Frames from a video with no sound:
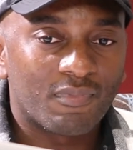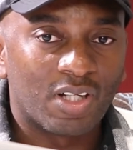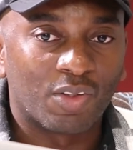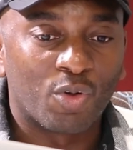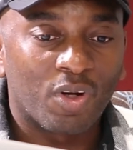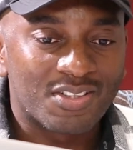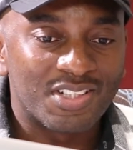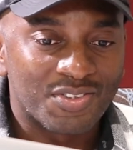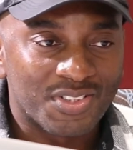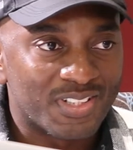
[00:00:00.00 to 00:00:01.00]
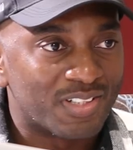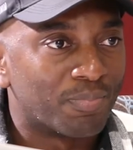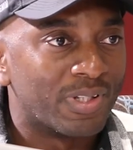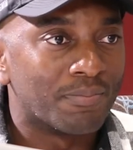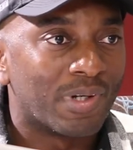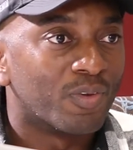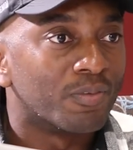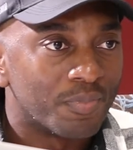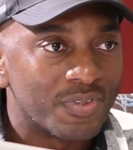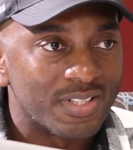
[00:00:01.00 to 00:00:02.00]
I got interested in playing my
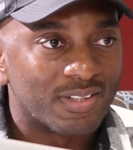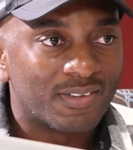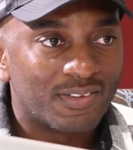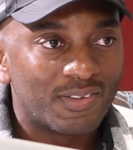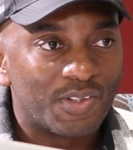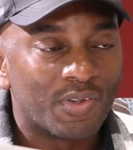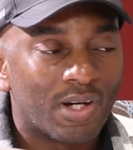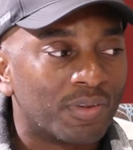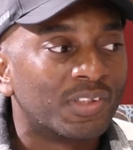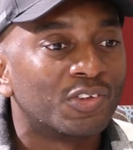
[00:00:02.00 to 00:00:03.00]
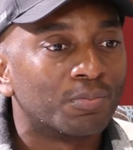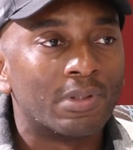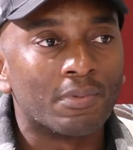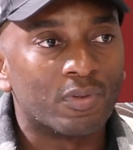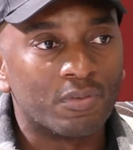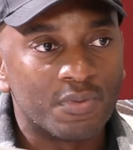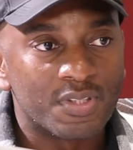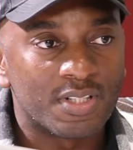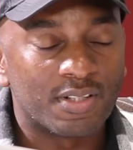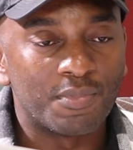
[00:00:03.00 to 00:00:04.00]
own music. I wanted to play my own
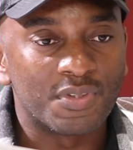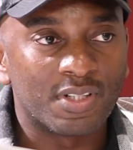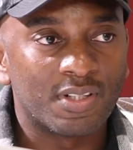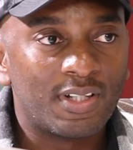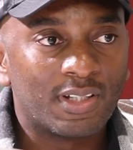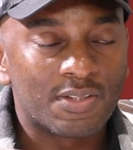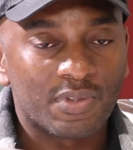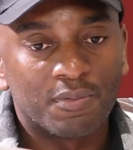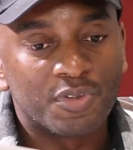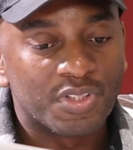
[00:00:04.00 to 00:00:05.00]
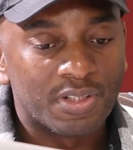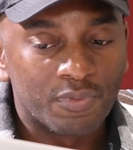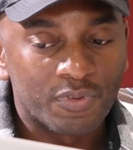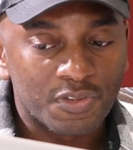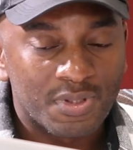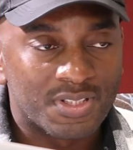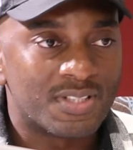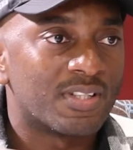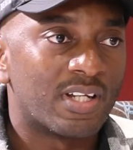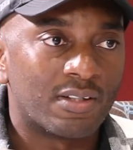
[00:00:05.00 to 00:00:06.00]
music. That's why usually most of my
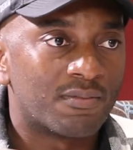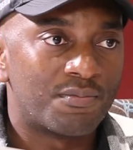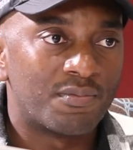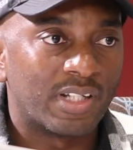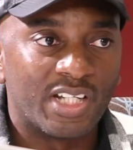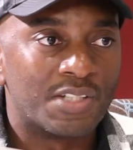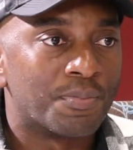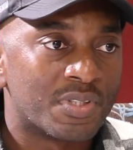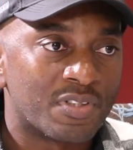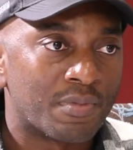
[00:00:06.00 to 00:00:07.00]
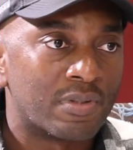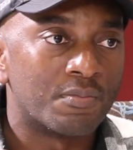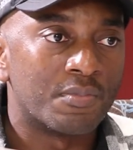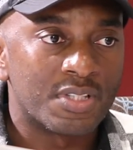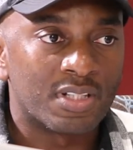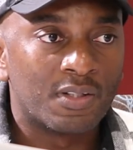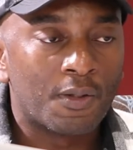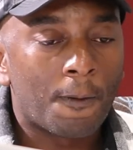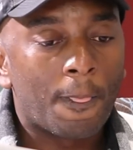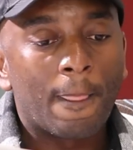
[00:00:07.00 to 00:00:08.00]
sets are like 80% of my own music.
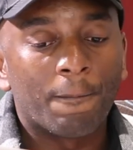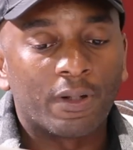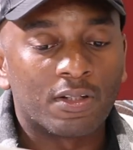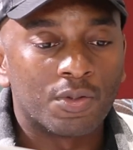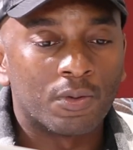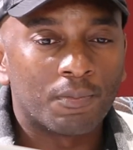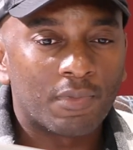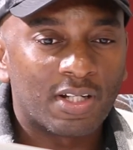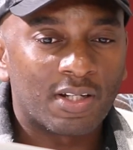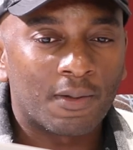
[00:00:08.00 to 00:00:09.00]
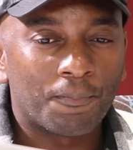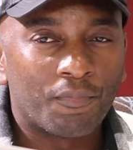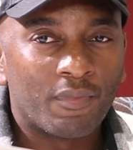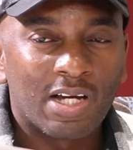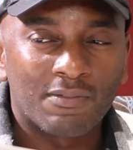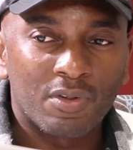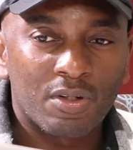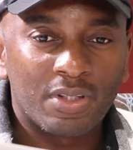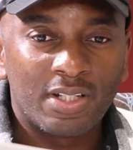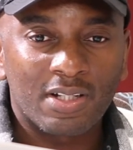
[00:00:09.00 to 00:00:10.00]
Right. So
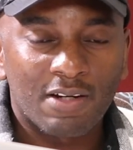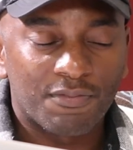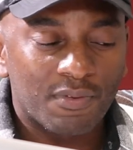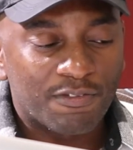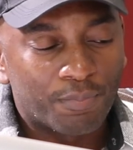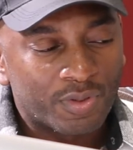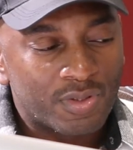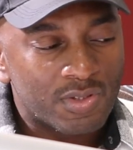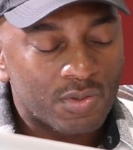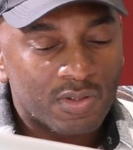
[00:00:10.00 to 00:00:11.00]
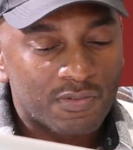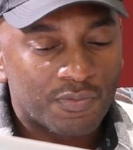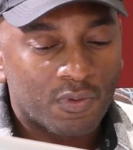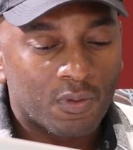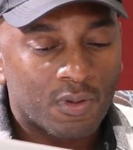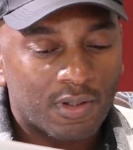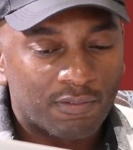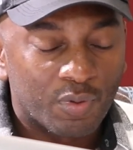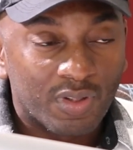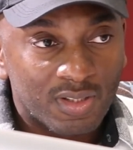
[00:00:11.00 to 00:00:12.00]
I've produced songs for
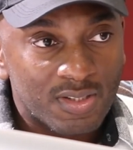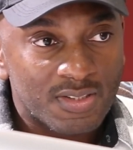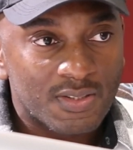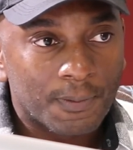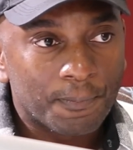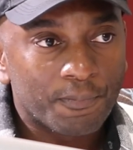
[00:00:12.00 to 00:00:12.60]
vocalists.